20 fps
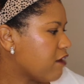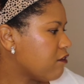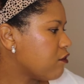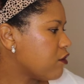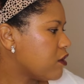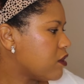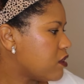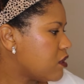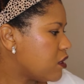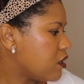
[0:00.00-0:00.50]

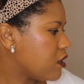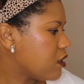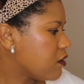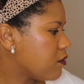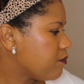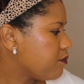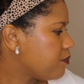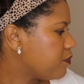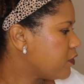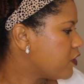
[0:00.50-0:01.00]

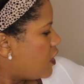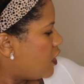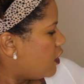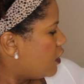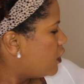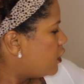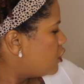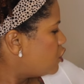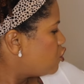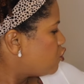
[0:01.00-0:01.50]
everything.
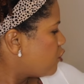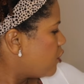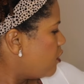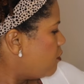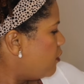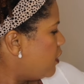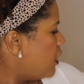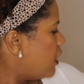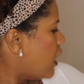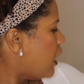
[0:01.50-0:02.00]
Vanilla and
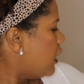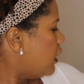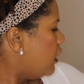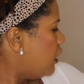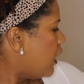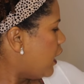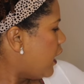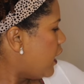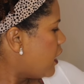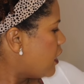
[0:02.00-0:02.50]
Dreamy I
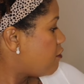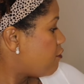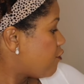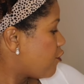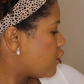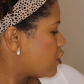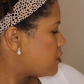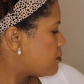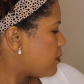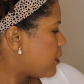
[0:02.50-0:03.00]
like in
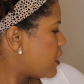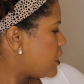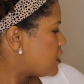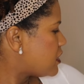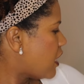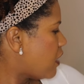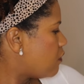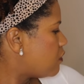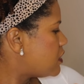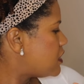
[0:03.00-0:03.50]
first place.
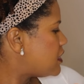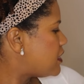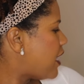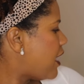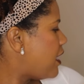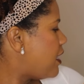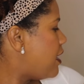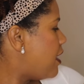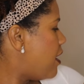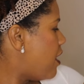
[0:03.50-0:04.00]
I would
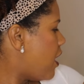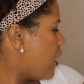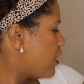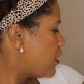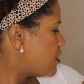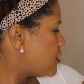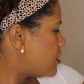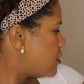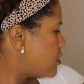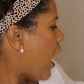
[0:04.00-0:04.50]
say
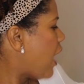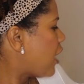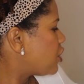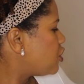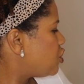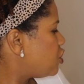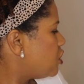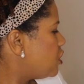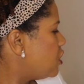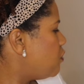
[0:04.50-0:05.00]
next
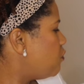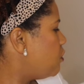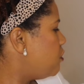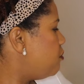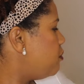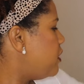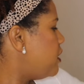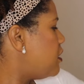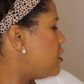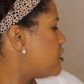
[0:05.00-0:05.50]
actually
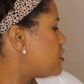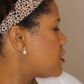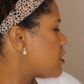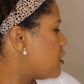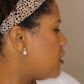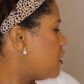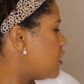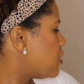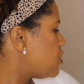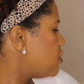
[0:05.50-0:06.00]
would be this
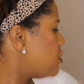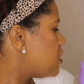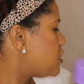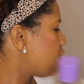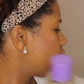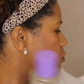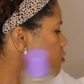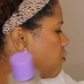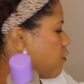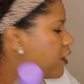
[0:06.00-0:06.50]
collect
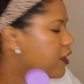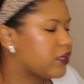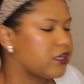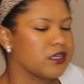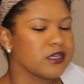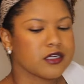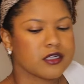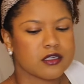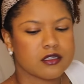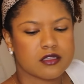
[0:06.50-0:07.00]
this one right
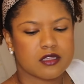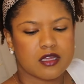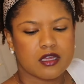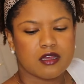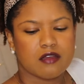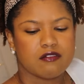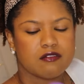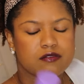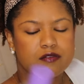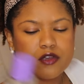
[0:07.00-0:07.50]
here,
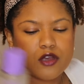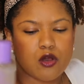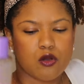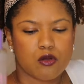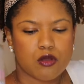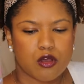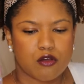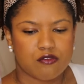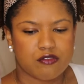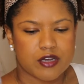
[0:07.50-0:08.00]
the
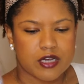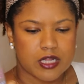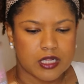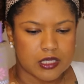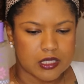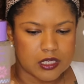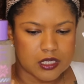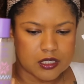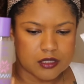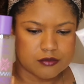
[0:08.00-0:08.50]
Cocoa
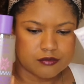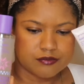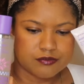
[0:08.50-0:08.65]
Vanilla.